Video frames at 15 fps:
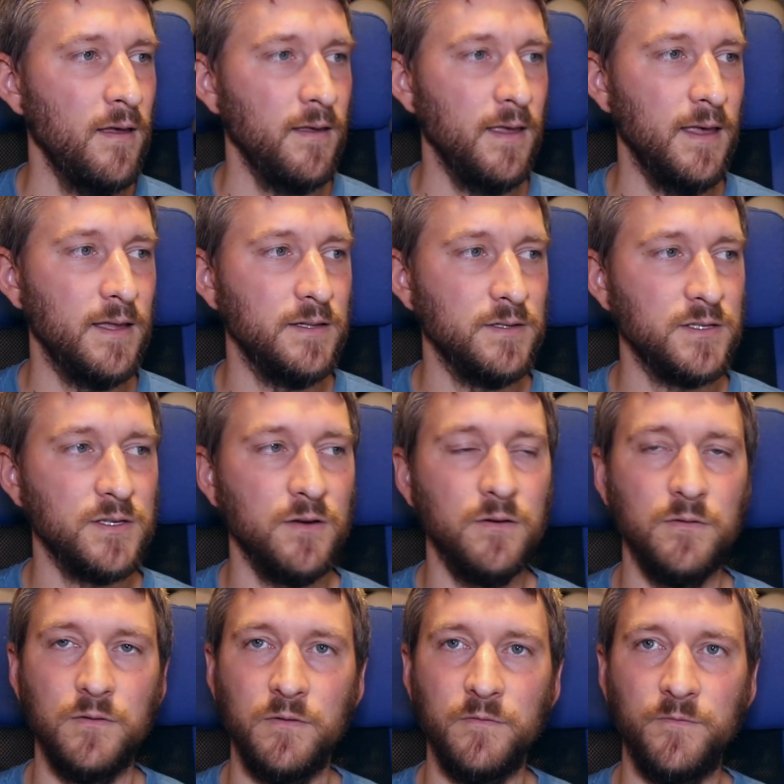And
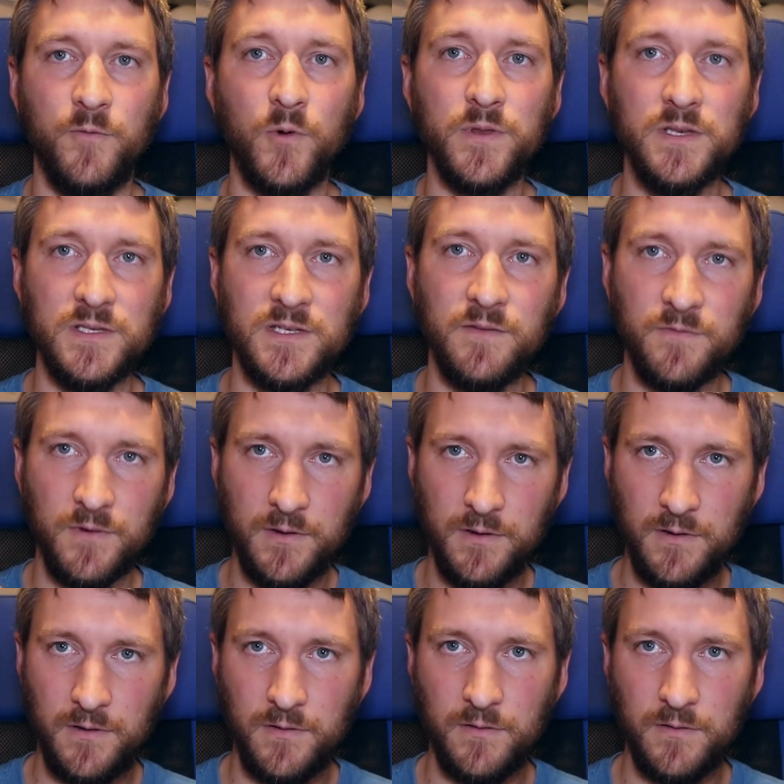so for these different